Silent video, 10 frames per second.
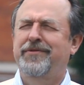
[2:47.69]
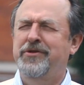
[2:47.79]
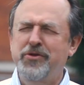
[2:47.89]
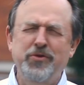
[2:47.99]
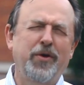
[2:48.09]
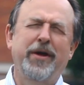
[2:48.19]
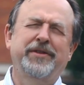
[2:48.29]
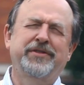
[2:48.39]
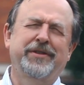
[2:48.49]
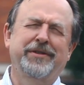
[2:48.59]
You
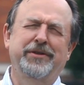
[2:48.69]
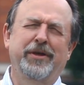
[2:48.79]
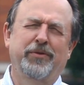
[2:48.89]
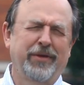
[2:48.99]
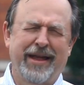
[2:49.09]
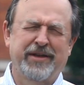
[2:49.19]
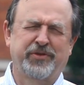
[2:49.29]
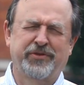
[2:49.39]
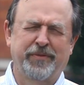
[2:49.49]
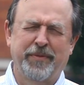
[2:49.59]
raised
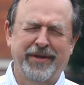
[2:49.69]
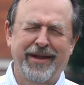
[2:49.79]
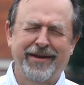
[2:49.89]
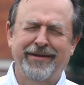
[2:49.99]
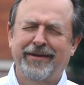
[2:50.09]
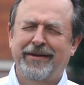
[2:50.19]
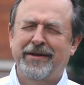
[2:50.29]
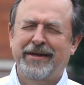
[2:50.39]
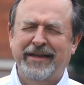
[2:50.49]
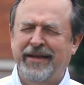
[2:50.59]
Lazarus from the dead.
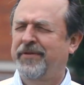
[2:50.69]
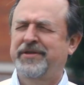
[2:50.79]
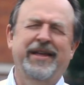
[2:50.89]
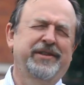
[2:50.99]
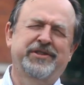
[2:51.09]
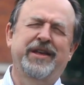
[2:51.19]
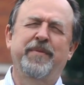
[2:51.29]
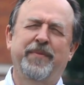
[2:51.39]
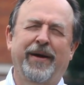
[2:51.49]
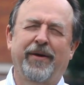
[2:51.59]
Give us that
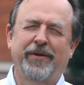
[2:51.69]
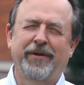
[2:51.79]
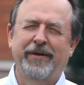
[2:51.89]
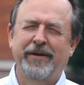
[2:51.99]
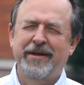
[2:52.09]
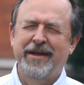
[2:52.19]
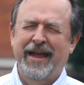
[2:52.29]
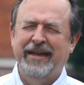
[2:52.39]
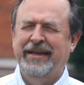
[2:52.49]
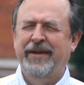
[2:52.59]
same power
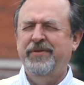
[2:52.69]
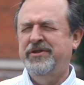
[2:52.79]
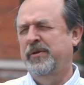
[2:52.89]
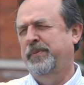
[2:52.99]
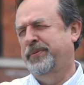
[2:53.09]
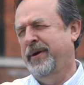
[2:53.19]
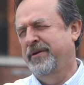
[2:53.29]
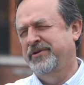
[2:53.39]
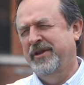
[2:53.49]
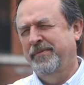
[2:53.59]
and give us the
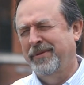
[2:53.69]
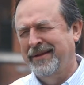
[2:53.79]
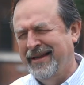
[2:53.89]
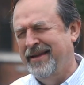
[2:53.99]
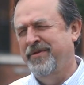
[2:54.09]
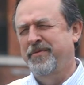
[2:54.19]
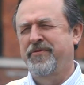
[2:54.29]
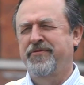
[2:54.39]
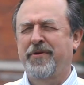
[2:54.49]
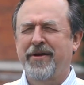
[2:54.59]
prayers that believe it
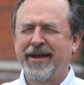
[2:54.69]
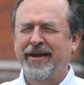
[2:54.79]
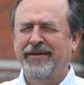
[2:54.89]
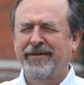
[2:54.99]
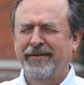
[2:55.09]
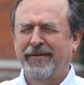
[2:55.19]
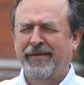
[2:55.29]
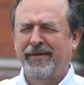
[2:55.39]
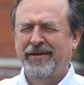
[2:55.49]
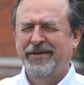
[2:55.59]

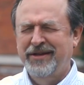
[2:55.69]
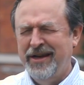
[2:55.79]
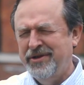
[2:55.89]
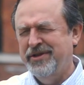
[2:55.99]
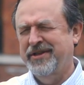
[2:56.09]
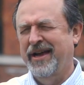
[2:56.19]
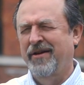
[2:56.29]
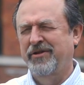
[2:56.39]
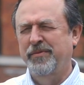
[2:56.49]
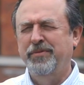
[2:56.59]
beforehand. Teach us
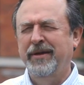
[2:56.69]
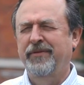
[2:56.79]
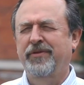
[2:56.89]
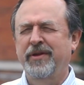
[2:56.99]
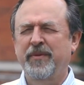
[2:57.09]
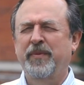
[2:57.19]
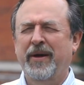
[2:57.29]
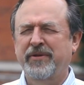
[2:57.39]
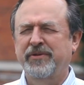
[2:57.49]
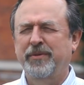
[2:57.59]
how to believe for the
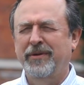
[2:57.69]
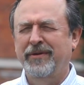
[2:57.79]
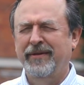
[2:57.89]
impossible.